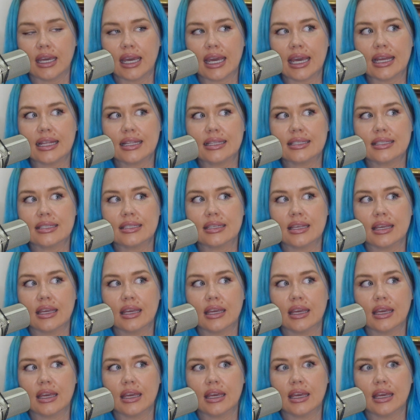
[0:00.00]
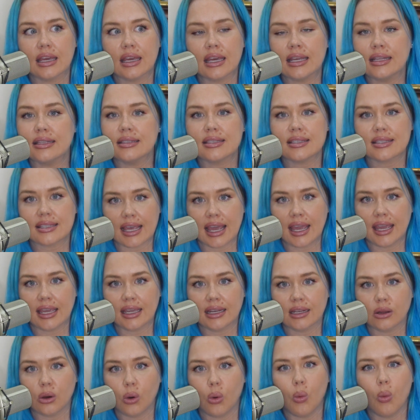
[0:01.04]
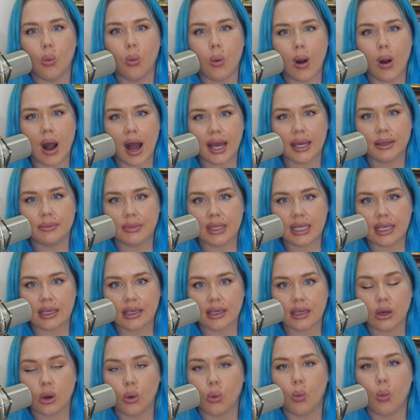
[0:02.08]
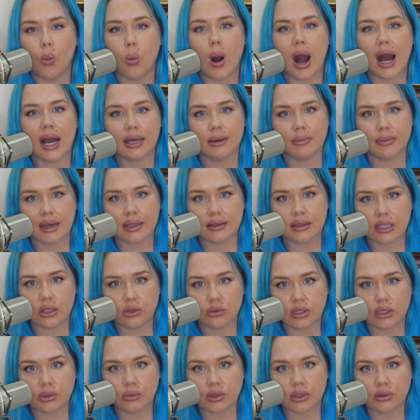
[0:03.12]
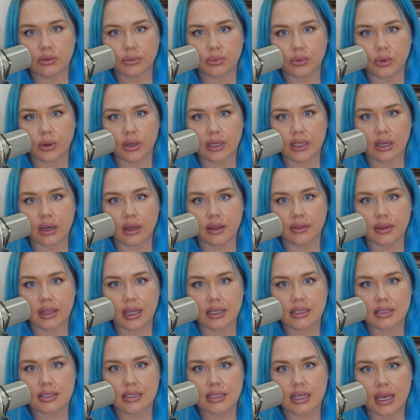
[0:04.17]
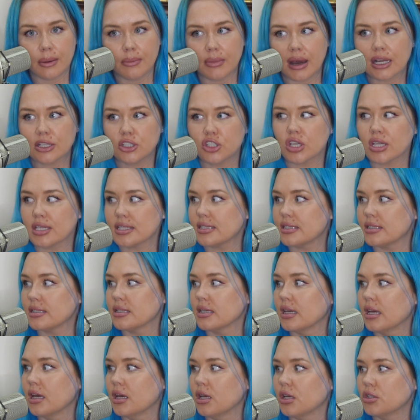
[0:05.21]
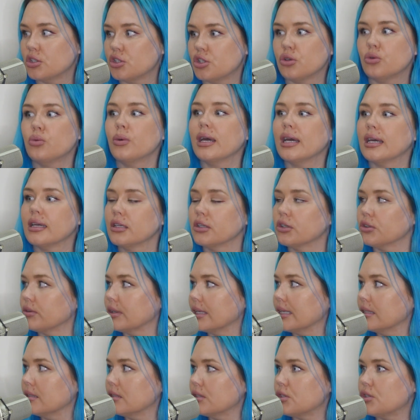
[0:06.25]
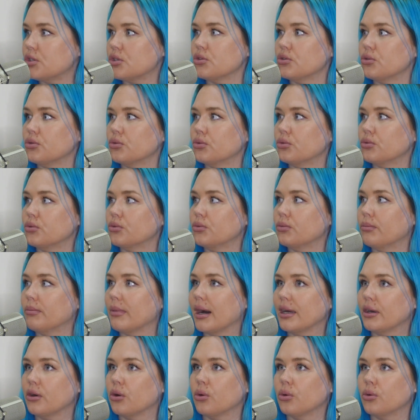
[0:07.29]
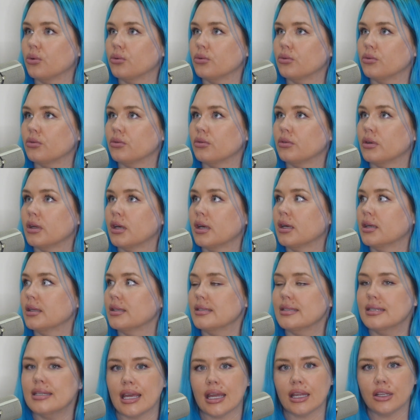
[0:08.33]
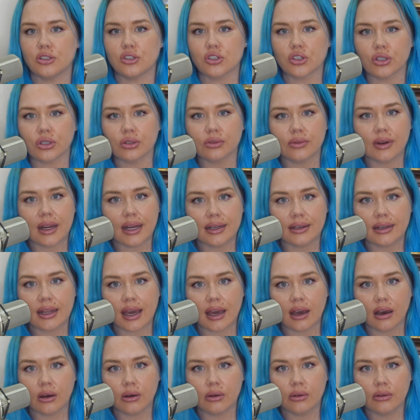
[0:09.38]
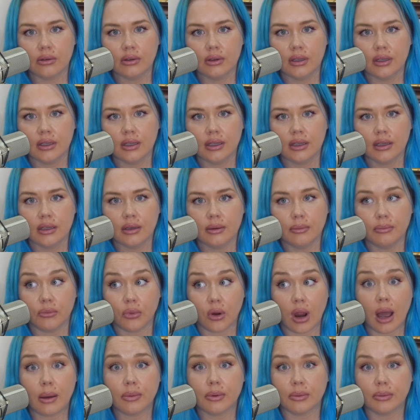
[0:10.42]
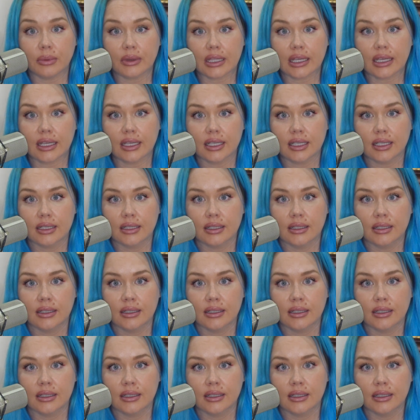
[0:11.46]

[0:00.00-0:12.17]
It's insane. Why me? Why am I the only one reporting on this? Am I just too ignorant to my own danger right now? Probably.